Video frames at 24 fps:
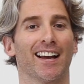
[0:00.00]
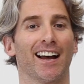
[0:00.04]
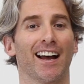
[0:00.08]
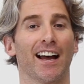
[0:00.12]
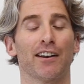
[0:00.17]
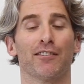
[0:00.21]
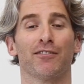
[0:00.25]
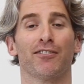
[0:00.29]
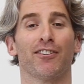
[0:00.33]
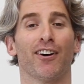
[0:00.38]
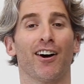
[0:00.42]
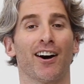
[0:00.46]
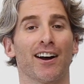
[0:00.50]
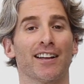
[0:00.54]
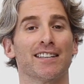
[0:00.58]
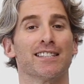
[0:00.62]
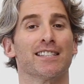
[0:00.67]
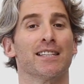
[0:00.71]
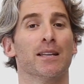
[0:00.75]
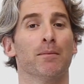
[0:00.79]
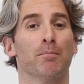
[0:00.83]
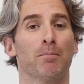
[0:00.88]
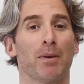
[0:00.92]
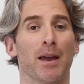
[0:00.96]
and
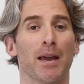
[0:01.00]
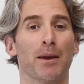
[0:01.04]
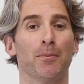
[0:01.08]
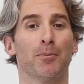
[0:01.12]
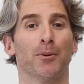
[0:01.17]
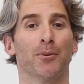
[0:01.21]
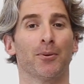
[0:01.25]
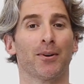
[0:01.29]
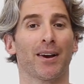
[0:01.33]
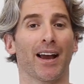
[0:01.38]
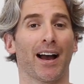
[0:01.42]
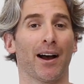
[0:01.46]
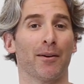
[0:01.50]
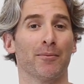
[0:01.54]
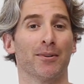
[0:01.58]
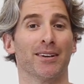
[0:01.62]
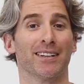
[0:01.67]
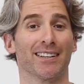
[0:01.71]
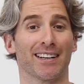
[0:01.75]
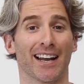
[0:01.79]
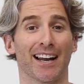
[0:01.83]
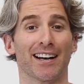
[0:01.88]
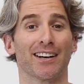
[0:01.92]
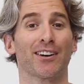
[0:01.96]
finds that people come
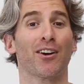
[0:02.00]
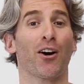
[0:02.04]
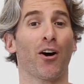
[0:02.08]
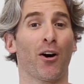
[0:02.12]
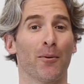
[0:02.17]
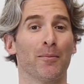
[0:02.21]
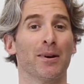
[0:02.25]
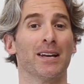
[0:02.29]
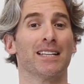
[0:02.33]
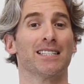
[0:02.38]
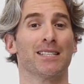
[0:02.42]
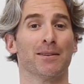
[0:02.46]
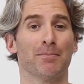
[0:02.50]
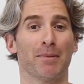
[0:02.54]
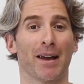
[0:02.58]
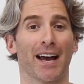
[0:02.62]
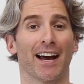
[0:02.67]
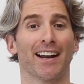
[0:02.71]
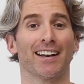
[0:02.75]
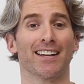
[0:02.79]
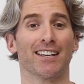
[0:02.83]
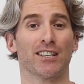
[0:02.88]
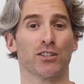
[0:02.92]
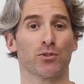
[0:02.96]
and comment
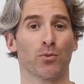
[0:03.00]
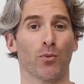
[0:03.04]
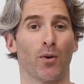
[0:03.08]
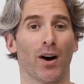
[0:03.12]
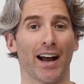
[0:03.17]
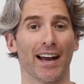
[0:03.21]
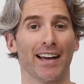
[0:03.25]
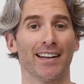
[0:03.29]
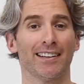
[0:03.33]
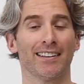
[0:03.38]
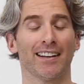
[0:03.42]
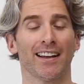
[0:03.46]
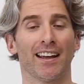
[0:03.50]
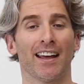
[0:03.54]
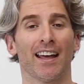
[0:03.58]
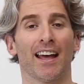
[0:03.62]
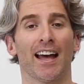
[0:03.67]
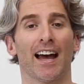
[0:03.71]
about his weight,